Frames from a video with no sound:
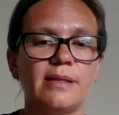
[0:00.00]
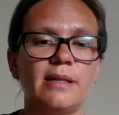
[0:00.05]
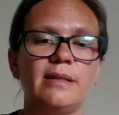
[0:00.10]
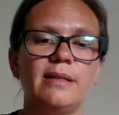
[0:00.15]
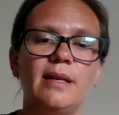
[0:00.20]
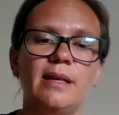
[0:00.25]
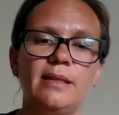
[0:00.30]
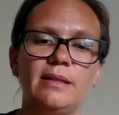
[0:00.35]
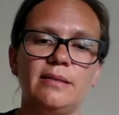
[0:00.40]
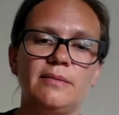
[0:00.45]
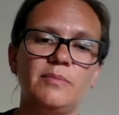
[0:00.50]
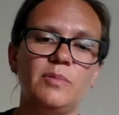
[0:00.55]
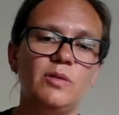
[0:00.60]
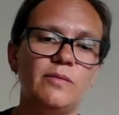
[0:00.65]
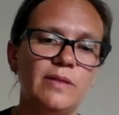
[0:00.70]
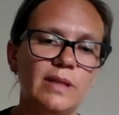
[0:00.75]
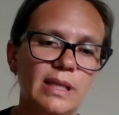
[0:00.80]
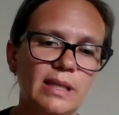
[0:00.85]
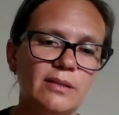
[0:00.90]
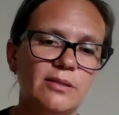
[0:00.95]
and
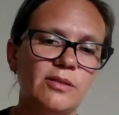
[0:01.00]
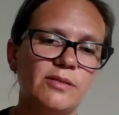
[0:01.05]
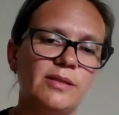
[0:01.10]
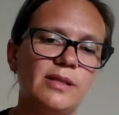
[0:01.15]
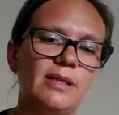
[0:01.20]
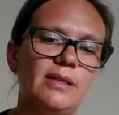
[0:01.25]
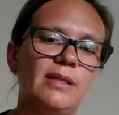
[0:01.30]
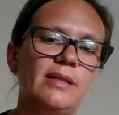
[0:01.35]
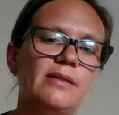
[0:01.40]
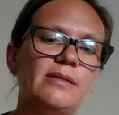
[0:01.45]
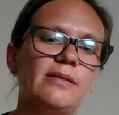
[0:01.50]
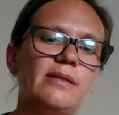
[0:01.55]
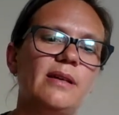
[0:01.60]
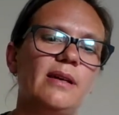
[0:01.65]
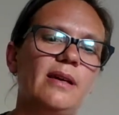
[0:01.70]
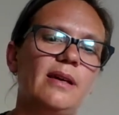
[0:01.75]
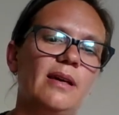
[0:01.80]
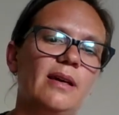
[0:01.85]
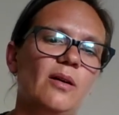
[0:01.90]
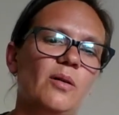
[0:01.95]
moving into cities
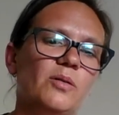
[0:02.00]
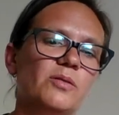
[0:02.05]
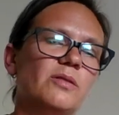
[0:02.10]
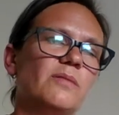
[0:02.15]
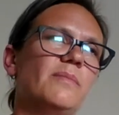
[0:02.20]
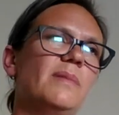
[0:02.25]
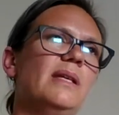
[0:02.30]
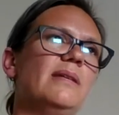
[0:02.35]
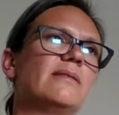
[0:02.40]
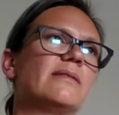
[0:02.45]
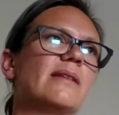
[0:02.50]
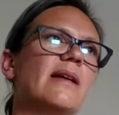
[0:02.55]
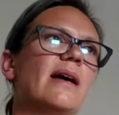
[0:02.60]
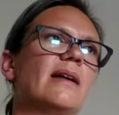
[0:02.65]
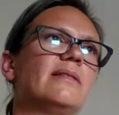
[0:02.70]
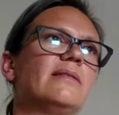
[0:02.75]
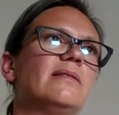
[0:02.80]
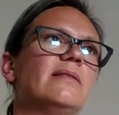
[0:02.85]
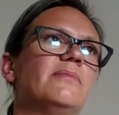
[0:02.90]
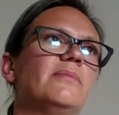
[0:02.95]
also means
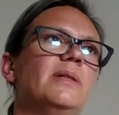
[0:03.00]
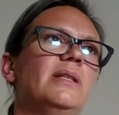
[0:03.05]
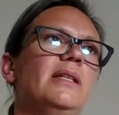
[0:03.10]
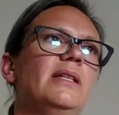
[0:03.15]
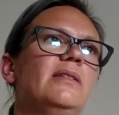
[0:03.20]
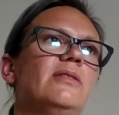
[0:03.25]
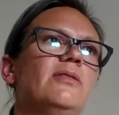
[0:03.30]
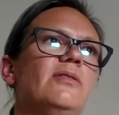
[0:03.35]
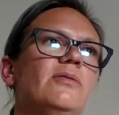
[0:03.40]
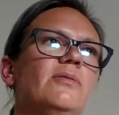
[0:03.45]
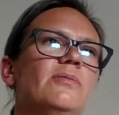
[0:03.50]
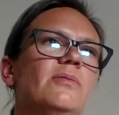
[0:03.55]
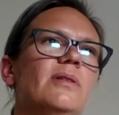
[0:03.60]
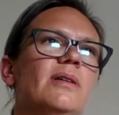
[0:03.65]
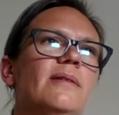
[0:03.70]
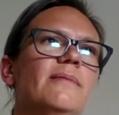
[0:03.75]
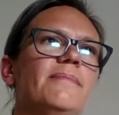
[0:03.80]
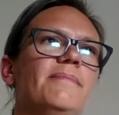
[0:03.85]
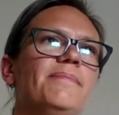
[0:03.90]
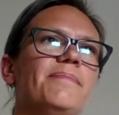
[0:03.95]
that we need
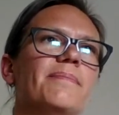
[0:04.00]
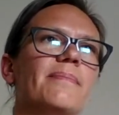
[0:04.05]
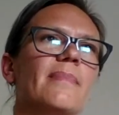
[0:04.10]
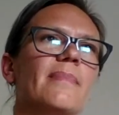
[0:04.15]
to